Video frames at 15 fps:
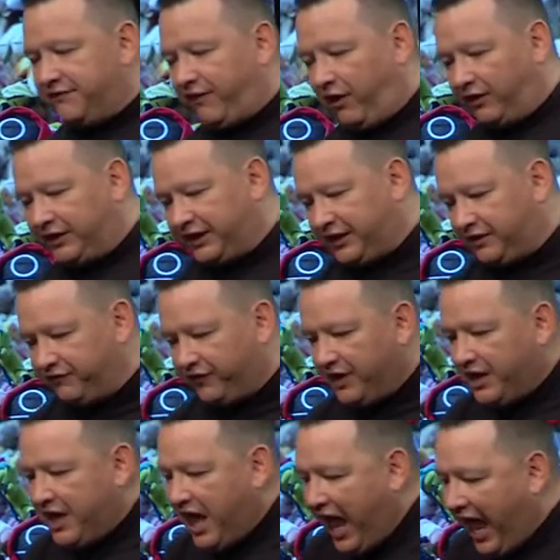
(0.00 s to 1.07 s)
of Kharkiv.
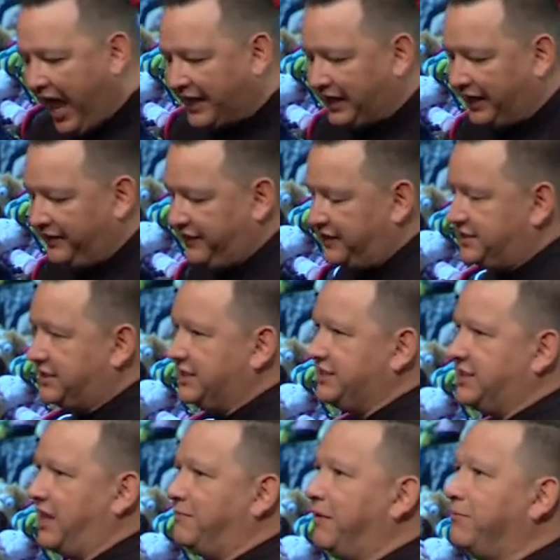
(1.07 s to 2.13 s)
And this is
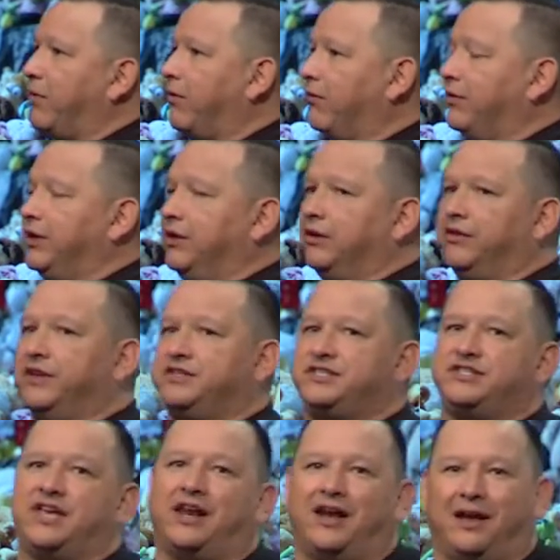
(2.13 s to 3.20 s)
a memorial that's
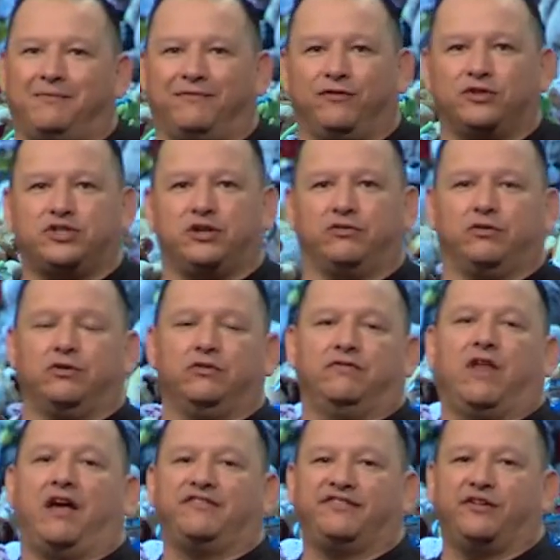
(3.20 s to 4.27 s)
set up for children who've
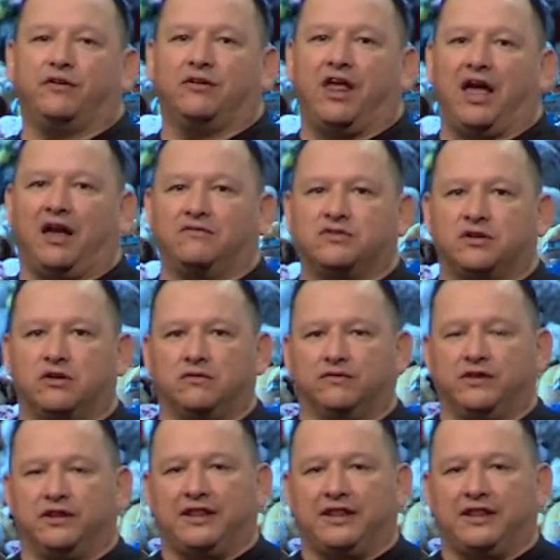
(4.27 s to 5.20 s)
lost their lives over the